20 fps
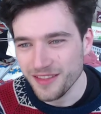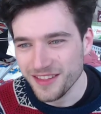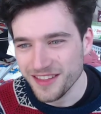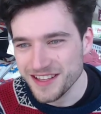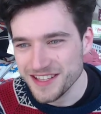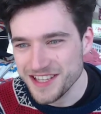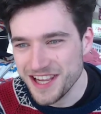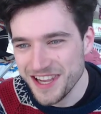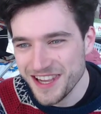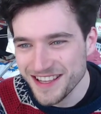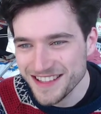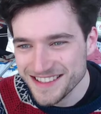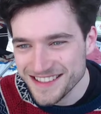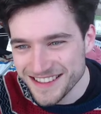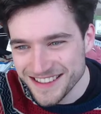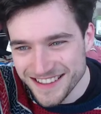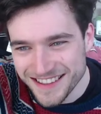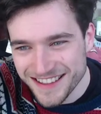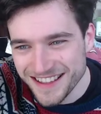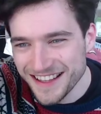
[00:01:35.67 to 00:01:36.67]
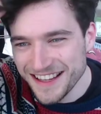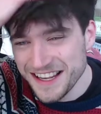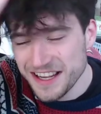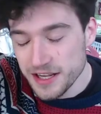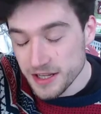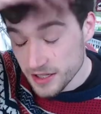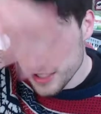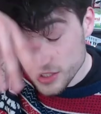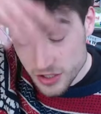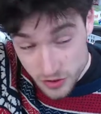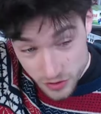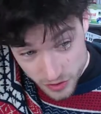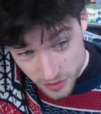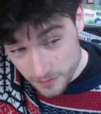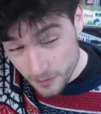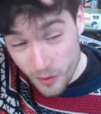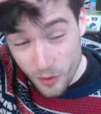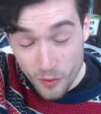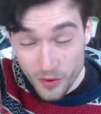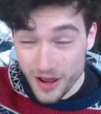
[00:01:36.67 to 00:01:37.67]
This isn't... You can
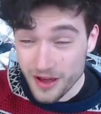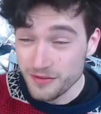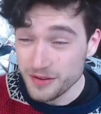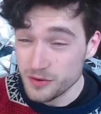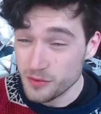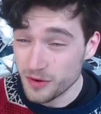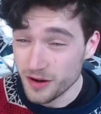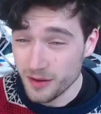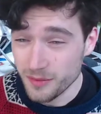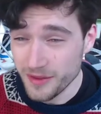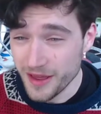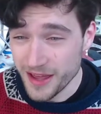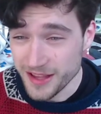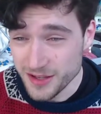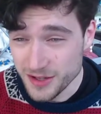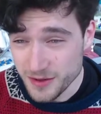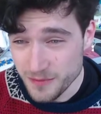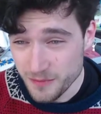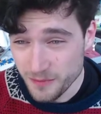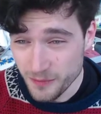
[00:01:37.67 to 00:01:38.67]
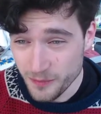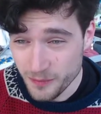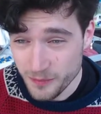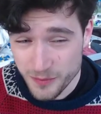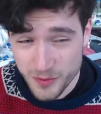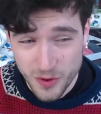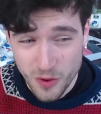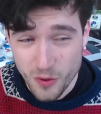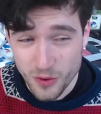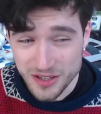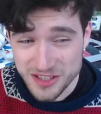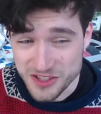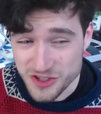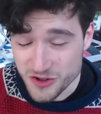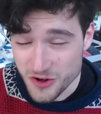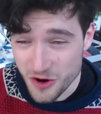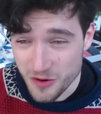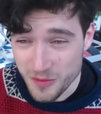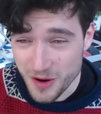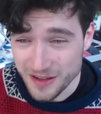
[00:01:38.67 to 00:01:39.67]
put whatever you want up there. You can call it
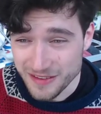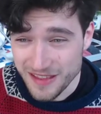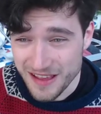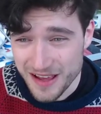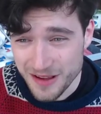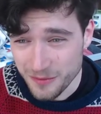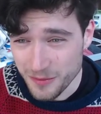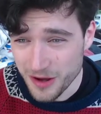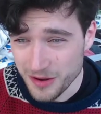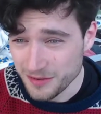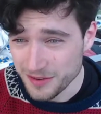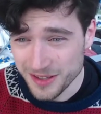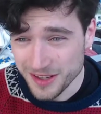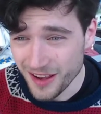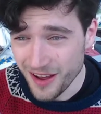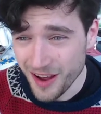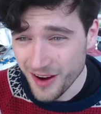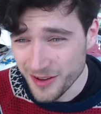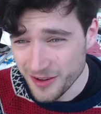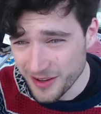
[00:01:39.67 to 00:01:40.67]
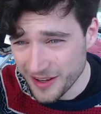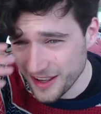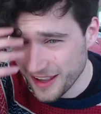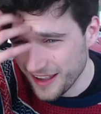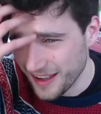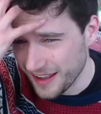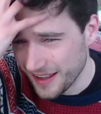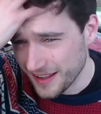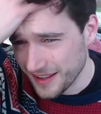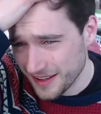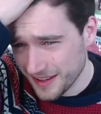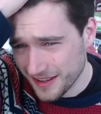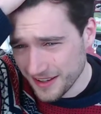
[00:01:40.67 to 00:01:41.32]
Stroke My Dick Muffin. I don't care.